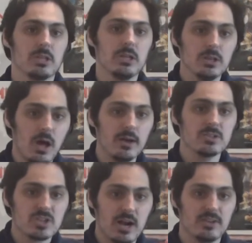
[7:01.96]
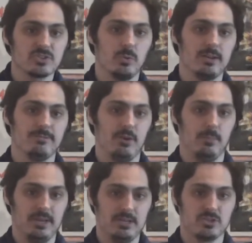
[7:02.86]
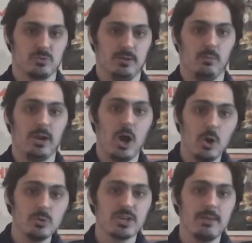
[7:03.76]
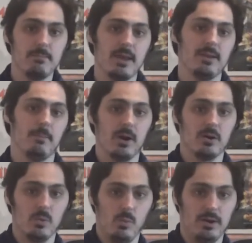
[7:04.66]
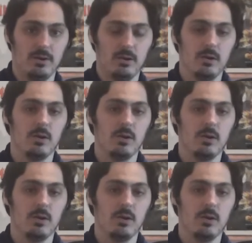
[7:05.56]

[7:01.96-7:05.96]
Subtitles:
to the longest Oscar-winning film in history, when O.J. Made in America won.